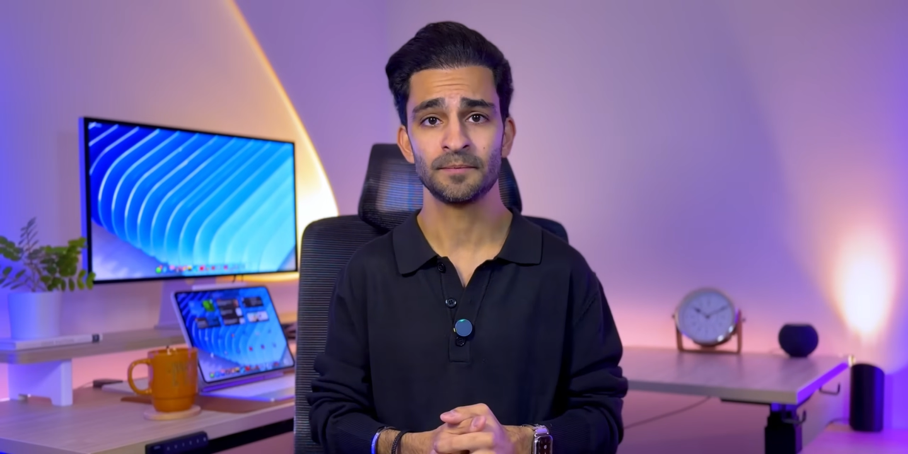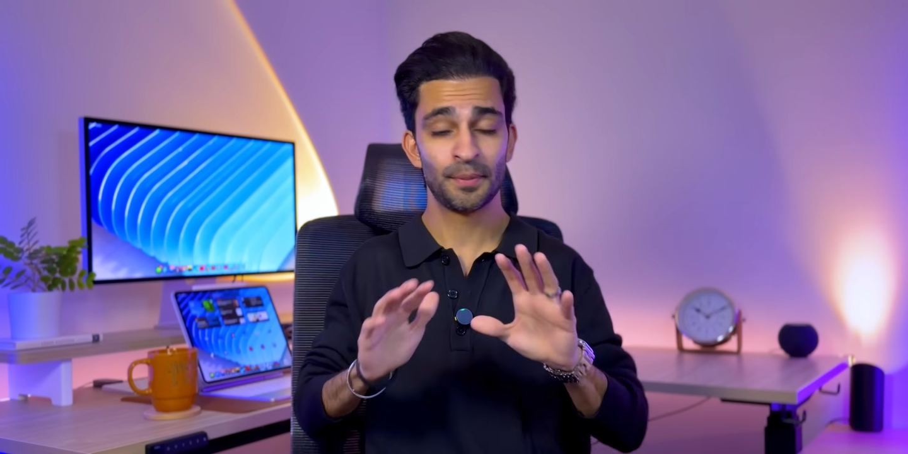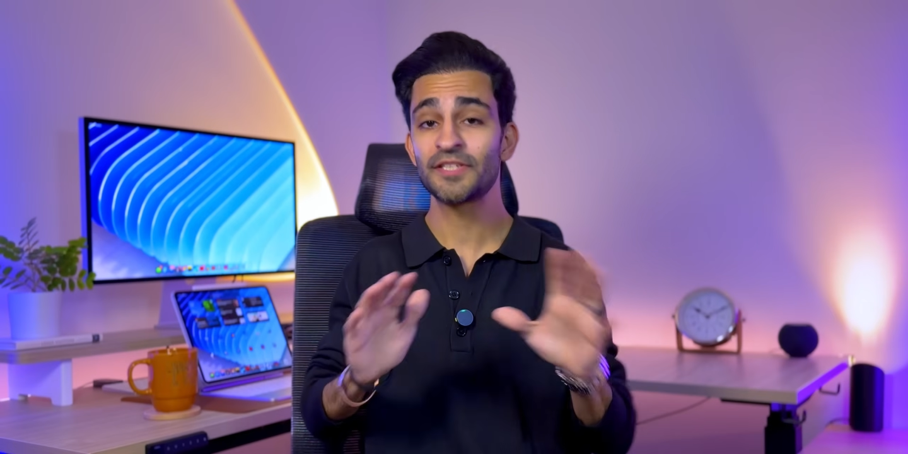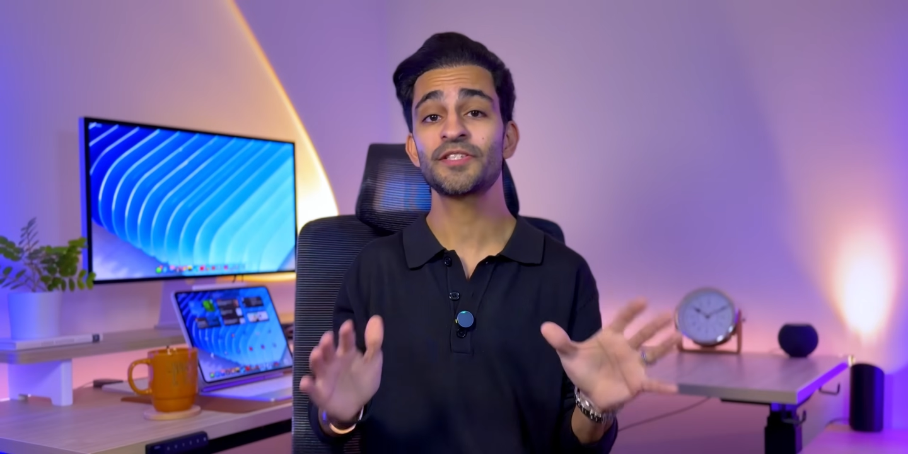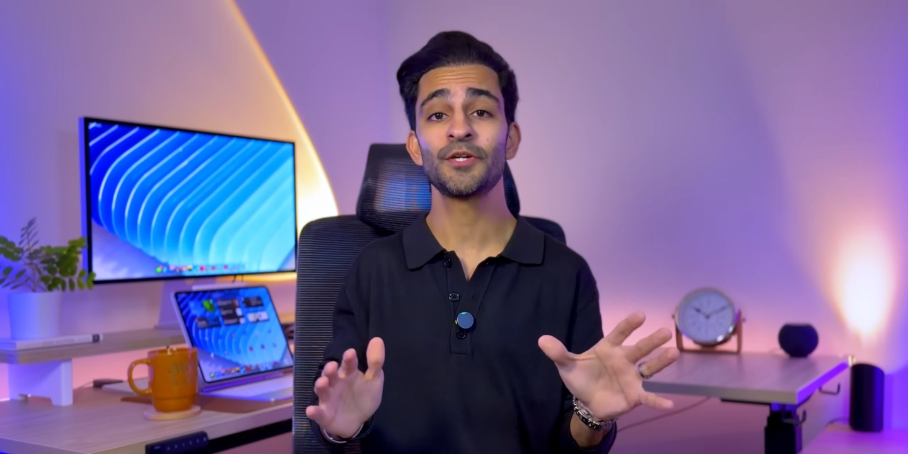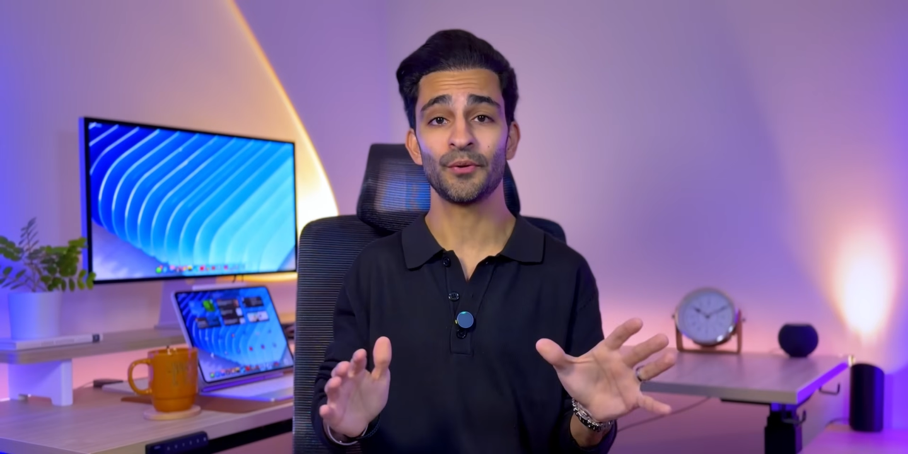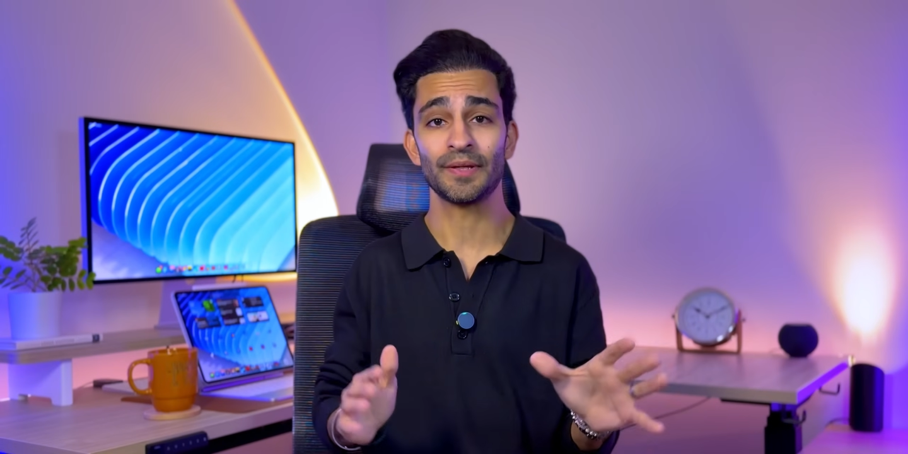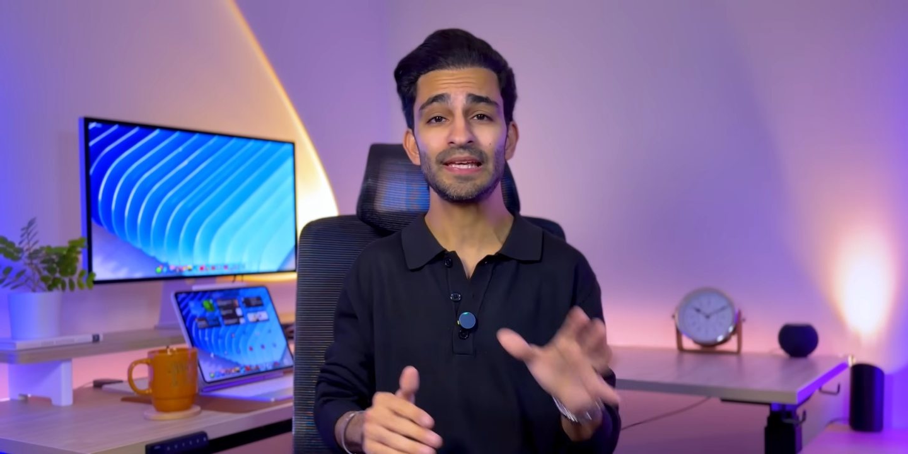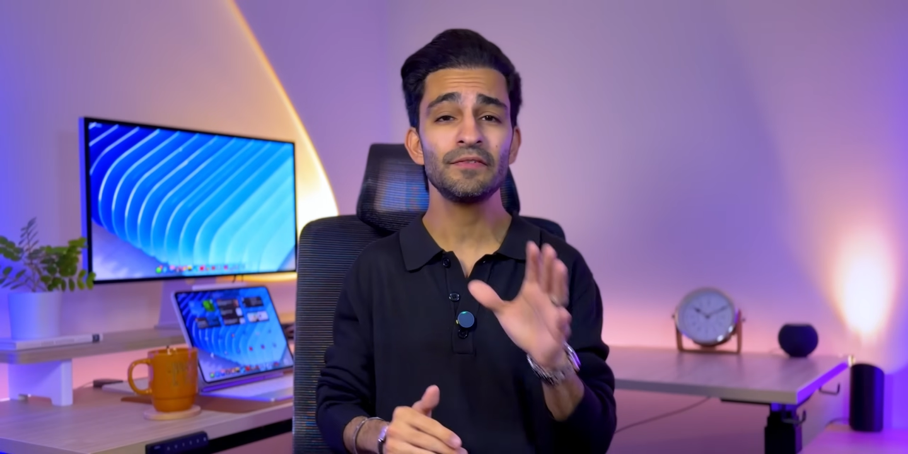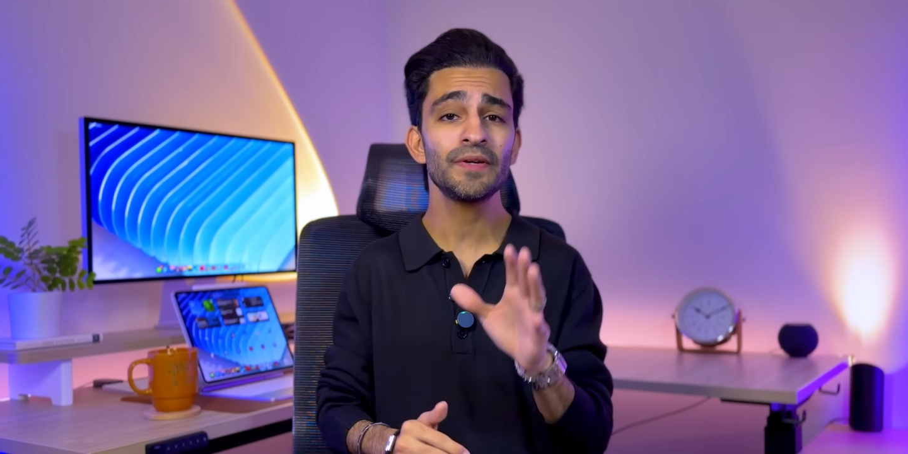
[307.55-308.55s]
But still,
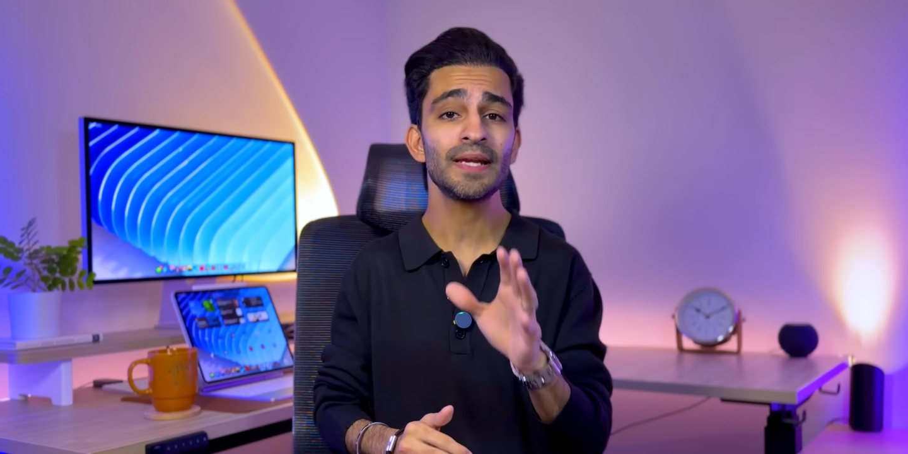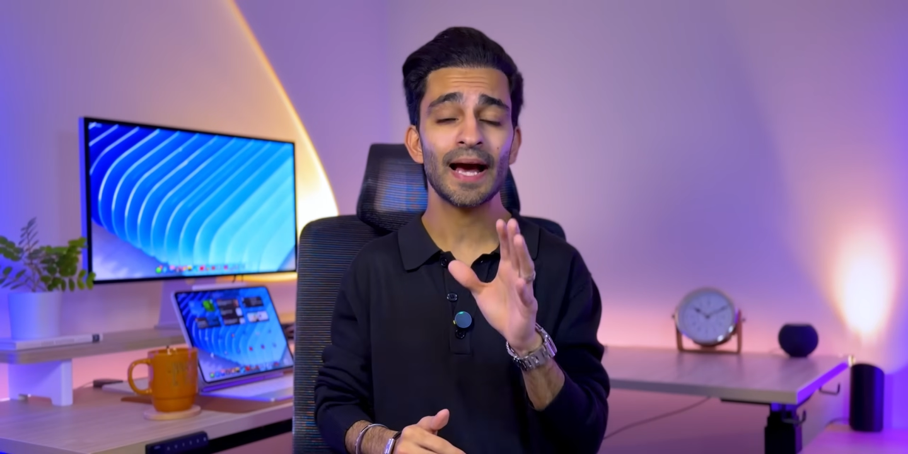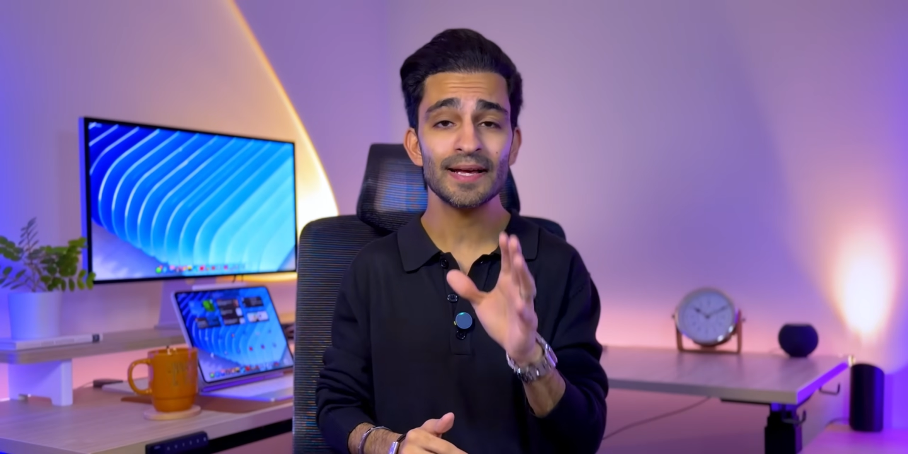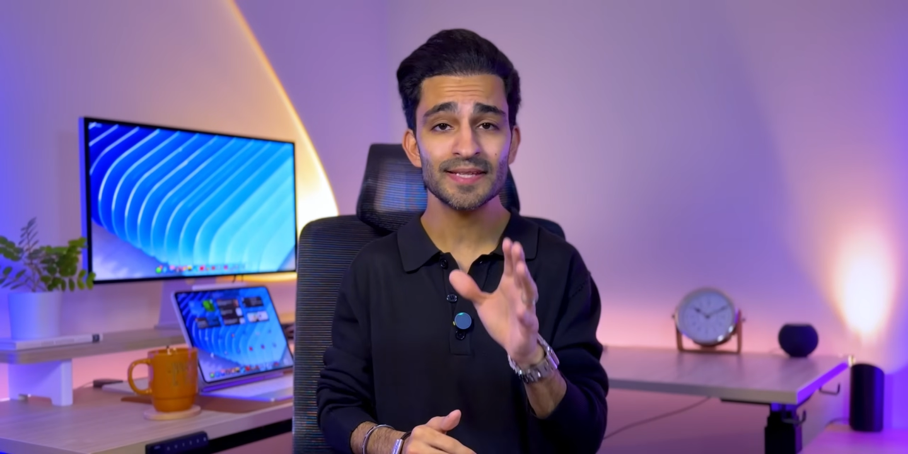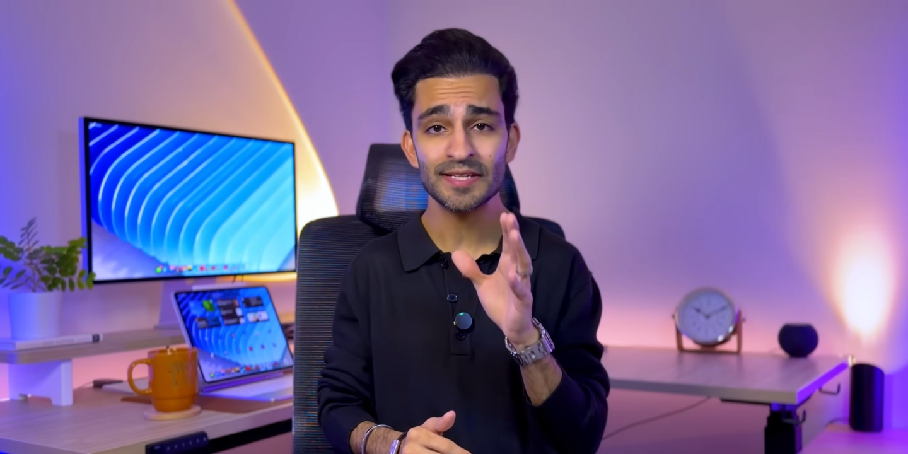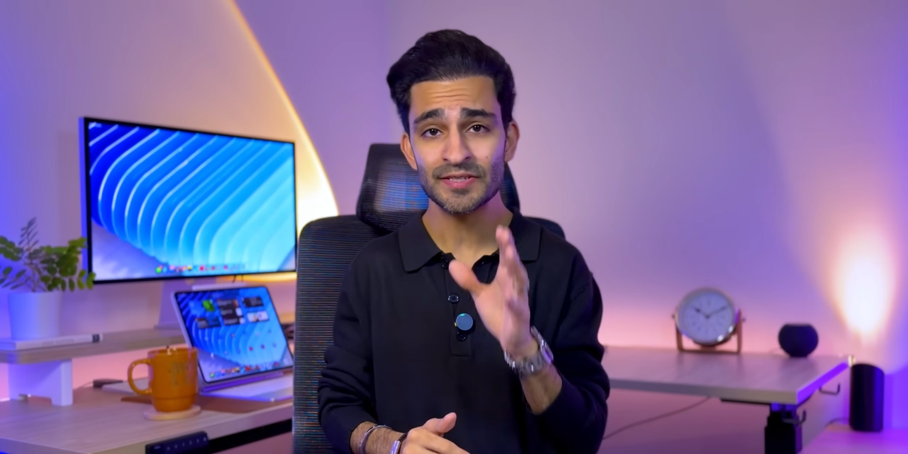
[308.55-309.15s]
even as a